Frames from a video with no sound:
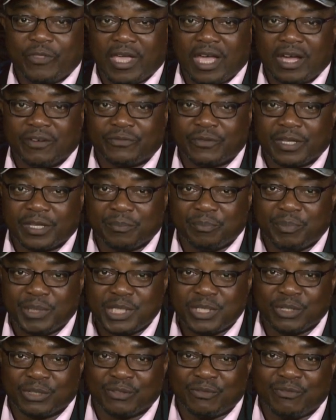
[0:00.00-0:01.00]
The African
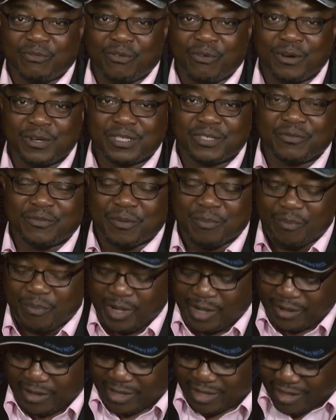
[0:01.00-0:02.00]
Beat on the Voice of
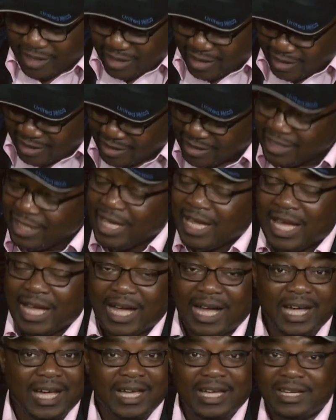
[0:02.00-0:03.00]
America.
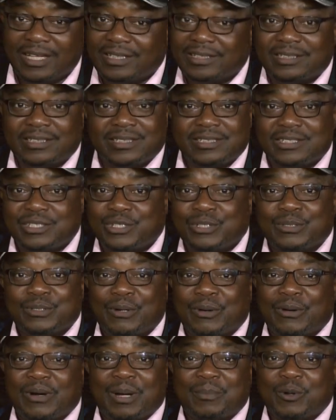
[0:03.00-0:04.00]
And as you
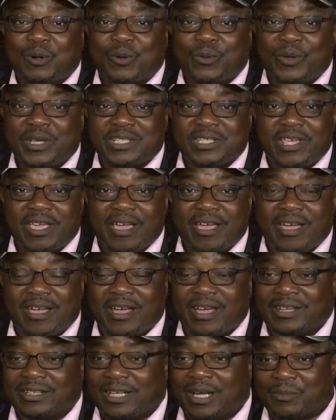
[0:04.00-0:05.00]
know, I'm always here
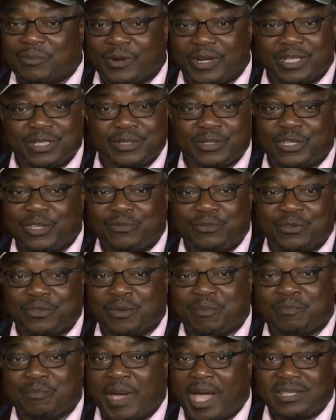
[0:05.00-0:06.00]
and I'm ready to give you
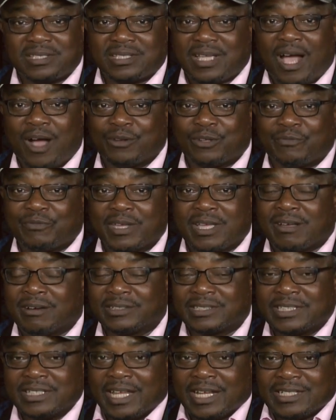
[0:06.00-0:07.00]
the best out of the
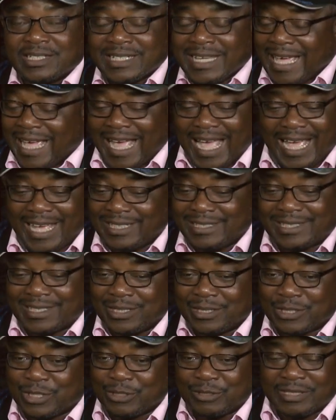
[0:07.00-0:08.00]
continent. And
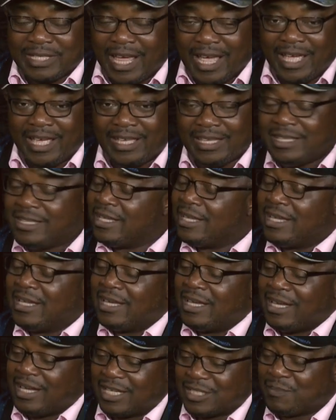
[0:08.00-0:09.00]
so today,
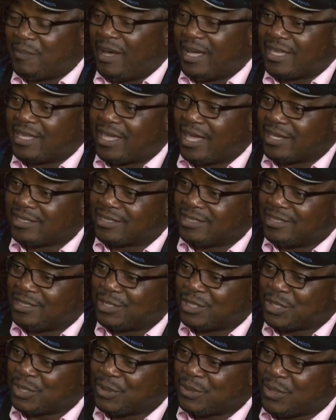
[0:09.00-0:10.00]
as my guest in
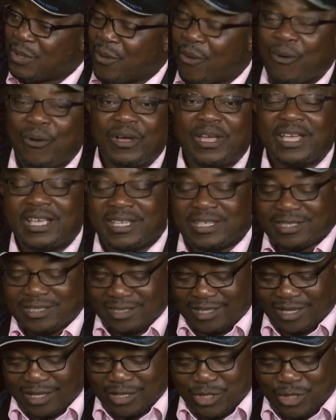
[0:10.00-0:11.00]
the studio
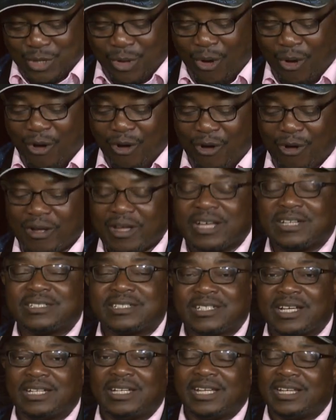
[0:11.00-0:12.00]
is the young and
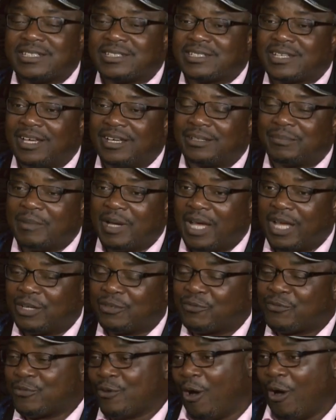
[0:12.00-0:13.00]
talented
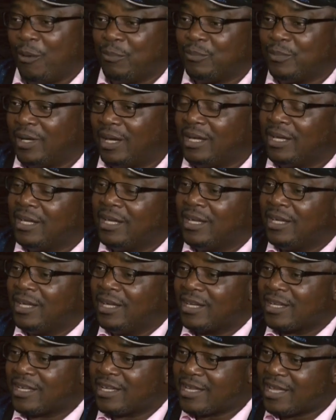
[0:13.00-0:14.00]
man from
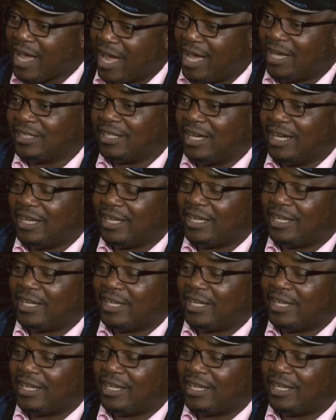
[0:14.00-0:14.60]
Ghana